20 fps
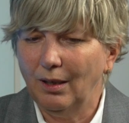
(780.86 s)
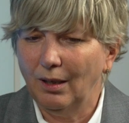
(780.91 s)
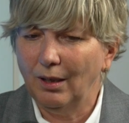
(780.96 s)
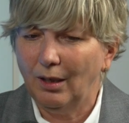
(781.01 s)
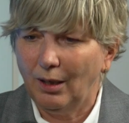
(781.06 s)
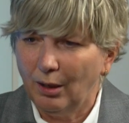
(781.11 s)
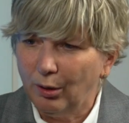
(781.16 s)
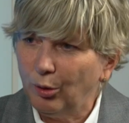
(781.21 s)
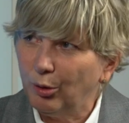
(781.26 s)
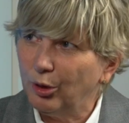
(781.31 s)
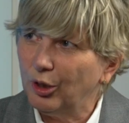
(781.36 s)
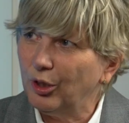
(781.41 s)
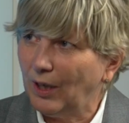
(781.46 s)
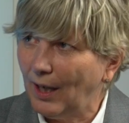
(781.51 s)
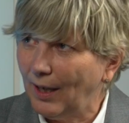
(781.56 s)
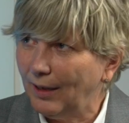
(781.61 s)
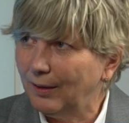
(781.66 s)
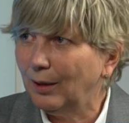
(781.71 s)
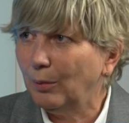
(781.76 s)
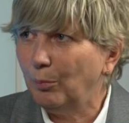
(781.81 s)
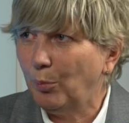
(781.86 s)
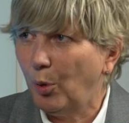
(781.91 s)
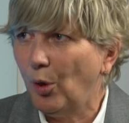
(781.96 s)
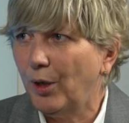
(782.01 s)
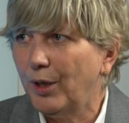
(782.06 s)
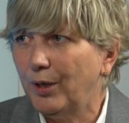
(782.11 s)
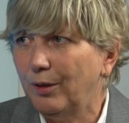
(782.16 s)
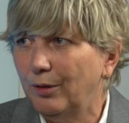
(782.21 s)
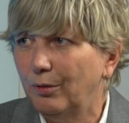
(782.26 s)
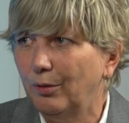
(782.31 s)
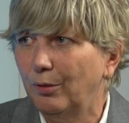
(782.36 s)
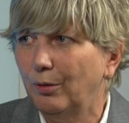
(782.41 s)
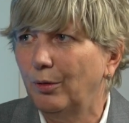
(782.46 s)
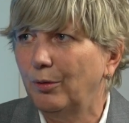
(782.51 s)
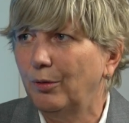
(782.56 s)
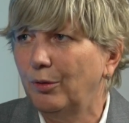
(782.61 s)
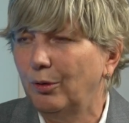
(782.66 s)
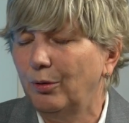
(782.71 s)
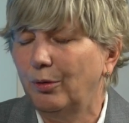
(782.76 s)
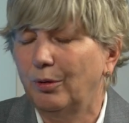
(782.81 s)
a good starting point
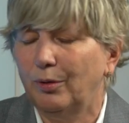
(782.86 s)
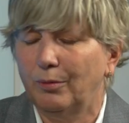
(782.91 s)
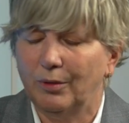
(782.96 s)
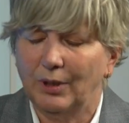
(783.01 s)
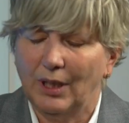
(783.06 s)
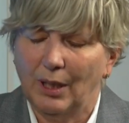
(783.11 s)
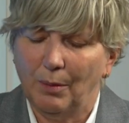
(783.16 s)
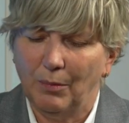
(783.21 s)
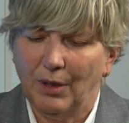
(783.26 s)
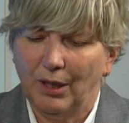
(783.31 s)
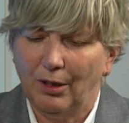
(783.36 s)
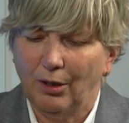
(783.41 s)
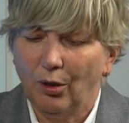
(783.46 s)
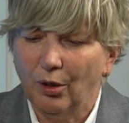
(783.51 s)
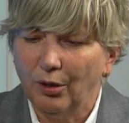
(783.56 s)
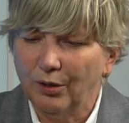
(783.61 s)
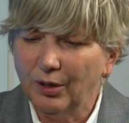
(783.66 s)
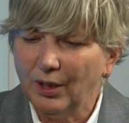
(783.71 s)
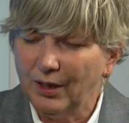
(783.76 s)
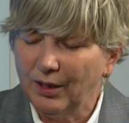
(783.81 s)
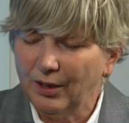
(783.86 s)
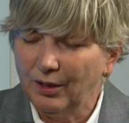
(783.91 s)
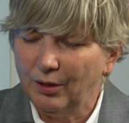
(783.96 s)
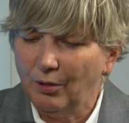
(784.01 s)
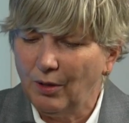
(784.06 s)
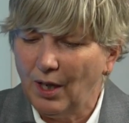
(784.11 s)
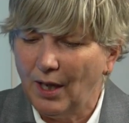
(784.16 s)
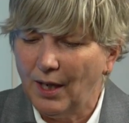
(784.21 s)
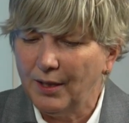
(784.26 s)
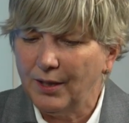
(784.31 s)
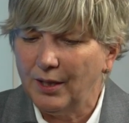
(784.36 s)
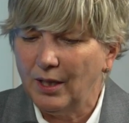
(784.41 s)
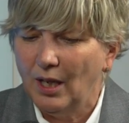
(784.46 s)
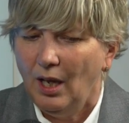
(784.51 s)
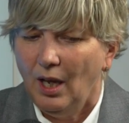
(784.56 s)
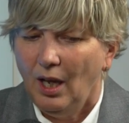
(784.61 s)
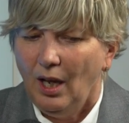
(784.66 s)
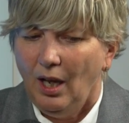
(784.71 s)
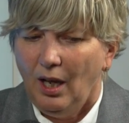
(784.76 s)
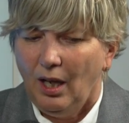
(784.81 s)
to come in contact to us,
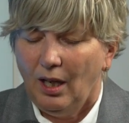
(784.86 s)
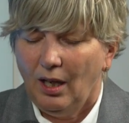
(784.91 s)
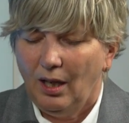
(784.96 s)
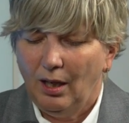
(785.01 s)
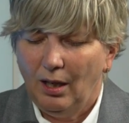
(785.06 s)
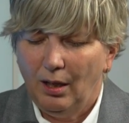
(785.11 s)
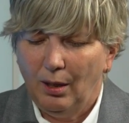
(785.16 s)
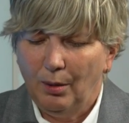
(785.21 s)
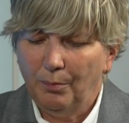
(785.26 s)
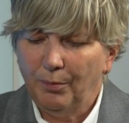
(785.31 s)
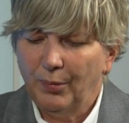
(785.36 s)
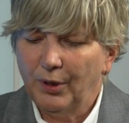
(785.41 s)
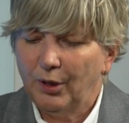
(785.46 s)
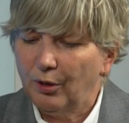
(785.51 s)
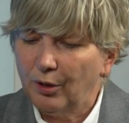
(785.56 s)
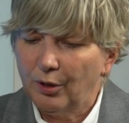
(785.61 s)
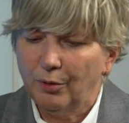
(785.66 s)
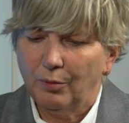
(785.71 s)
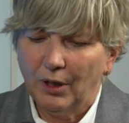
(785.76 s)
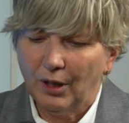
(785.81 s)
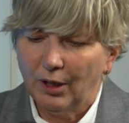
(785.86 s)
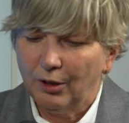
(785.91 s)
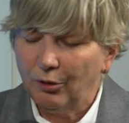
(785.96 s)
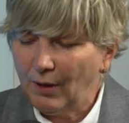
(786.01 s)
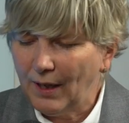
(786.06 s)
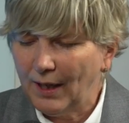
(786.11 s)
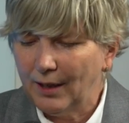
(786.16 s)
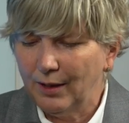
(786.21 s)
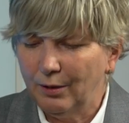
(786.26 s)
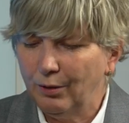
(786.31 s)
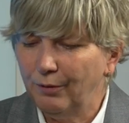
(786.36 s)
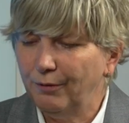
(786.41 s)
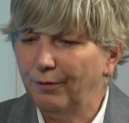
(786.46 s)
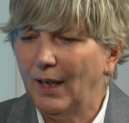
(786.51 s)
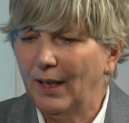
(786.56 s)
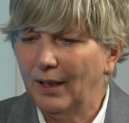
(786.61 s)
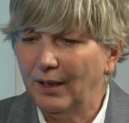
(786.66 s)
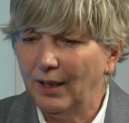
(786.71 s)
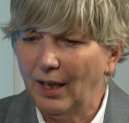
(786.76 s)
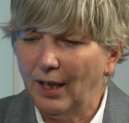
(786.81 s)
because we are trying to
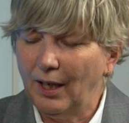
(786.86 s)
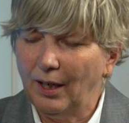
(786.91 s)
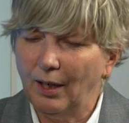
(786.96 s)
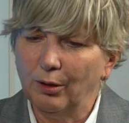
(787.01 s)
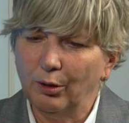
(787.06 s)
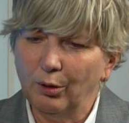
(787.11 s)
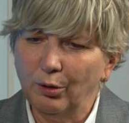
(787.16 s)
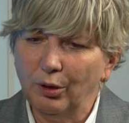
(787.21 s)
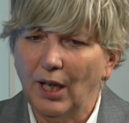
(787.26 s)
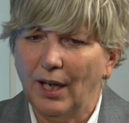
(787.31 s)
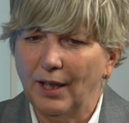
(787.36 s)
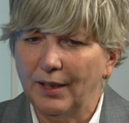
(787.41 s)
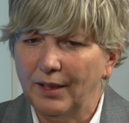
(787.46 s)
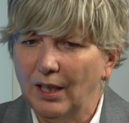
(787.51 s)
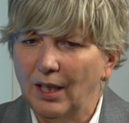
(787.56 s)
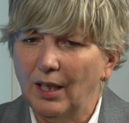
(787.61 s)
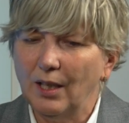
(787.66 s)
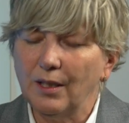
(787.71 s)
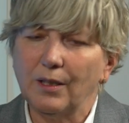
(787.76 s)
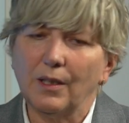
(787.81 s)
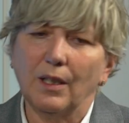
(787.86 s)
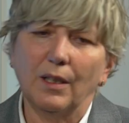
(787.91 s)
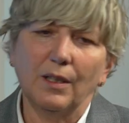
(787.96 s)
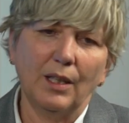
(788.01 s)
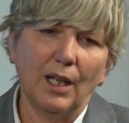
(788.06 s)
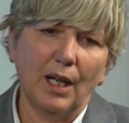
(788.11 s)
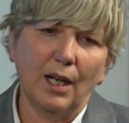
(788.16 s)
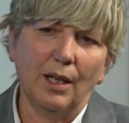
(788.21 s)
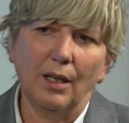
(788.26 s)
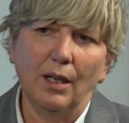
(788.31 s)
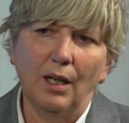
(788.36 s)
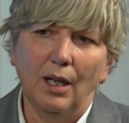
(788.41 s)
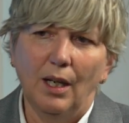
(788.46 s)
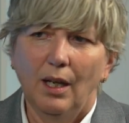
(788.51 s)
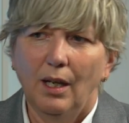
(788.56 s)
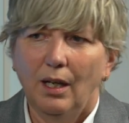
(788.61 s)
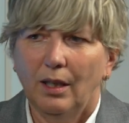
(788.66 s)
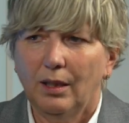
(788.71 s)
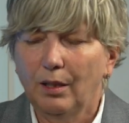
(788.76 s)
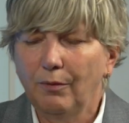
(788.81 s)
find good ideas and then
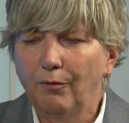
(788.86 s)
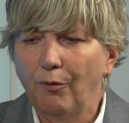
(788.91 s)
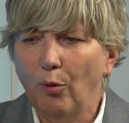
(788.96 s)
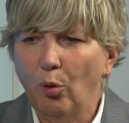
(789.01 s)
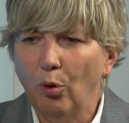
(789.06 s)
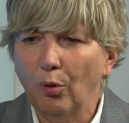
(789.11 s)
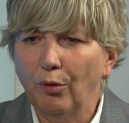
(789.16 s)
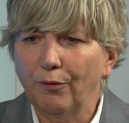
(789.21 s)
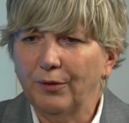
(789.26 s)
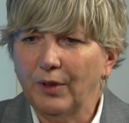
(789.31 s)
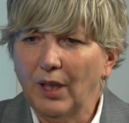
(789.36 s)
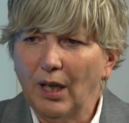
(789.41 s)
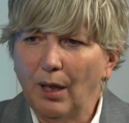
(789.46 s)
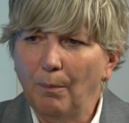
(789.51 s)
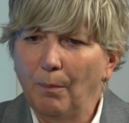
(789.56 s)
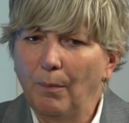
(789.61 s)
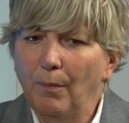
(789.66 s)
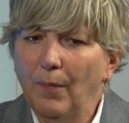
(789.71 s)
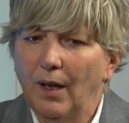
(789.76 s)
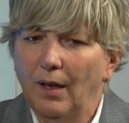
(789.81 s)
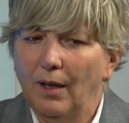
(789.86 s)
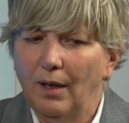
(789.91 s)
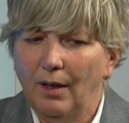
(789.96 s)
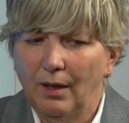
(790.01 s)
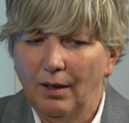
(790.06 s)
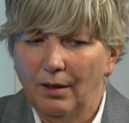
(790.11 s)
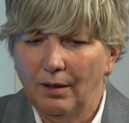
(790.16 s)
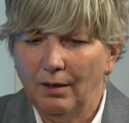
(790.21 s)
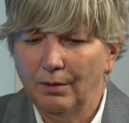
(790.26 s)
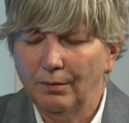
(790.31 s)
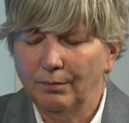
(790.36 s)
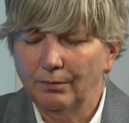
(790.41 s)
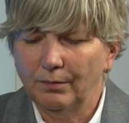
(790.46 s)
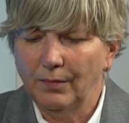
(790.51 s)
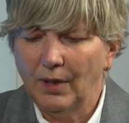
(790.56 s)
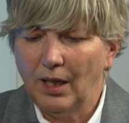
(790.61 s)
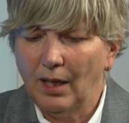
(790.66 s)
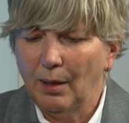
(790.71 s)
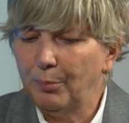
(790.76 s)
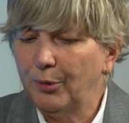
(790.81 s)
evolve them
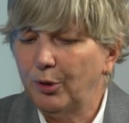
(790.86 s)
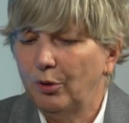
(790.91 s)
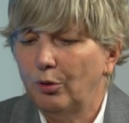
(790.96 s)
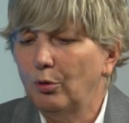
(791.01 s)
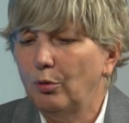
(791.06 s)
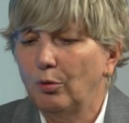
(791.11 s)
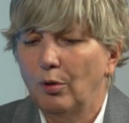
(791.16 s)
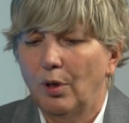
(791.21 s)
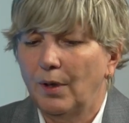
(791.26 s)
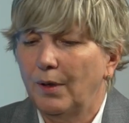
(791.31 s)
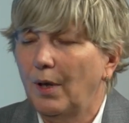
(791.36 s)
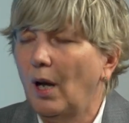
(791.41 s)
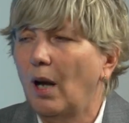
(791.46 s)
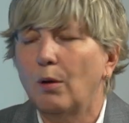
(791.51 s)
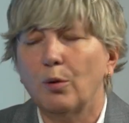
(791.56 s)
up to an